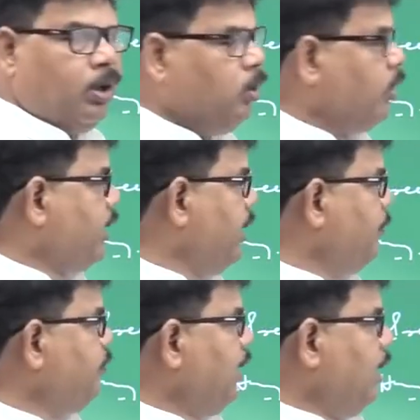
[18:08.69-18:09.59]
Okay?
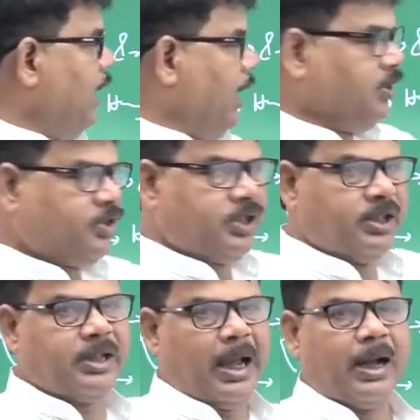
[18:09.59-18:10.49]
And
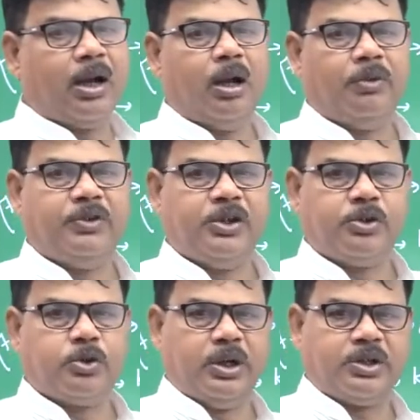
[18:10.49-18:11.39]
since angle of
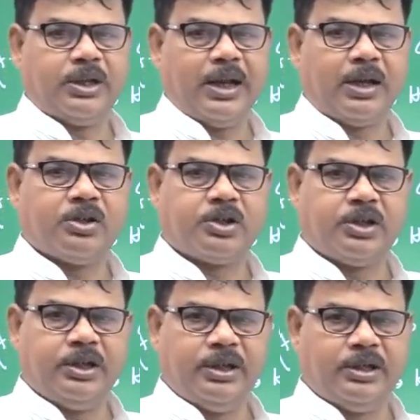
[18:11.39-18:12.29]
insolation at
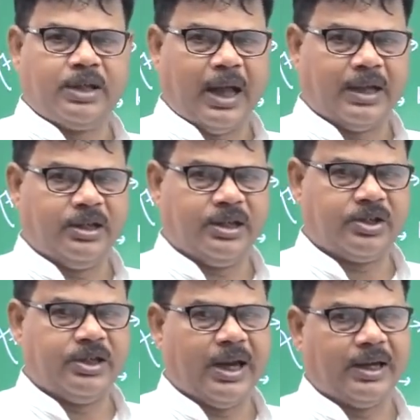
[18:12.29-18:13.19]
C is highest,
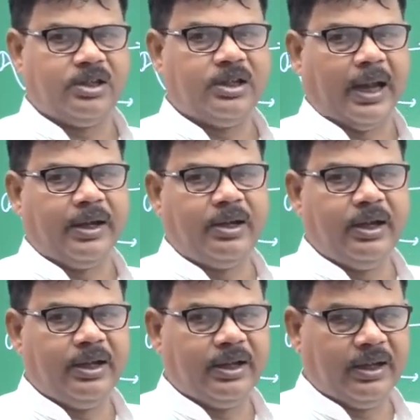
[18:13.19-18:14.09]
that is 90
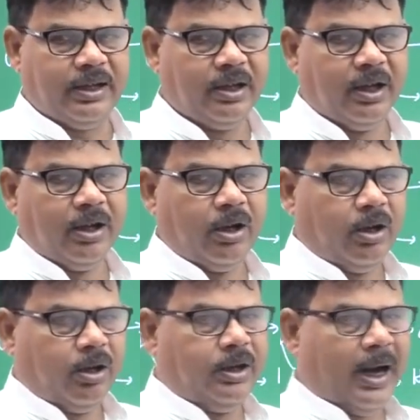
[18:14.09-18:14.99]
degree,
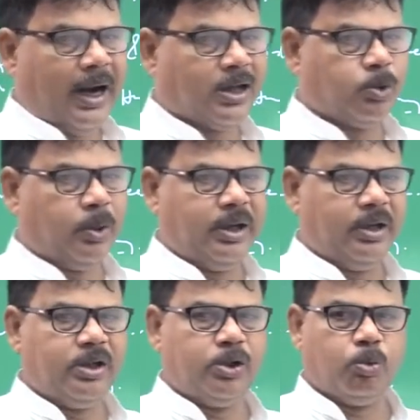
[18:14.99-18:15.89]
that's why
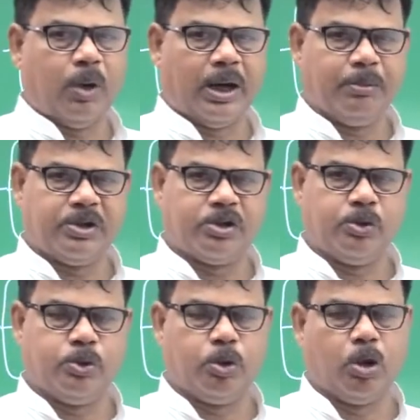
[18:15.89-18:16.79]
it is warmest
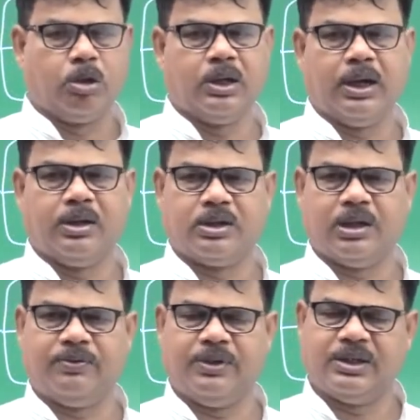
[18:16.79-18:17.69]
zone on the Earth's
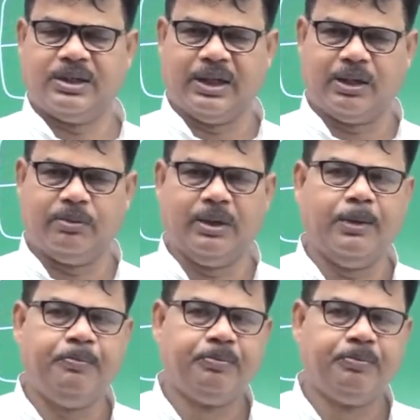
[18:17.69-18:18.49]
surface. Getting well now?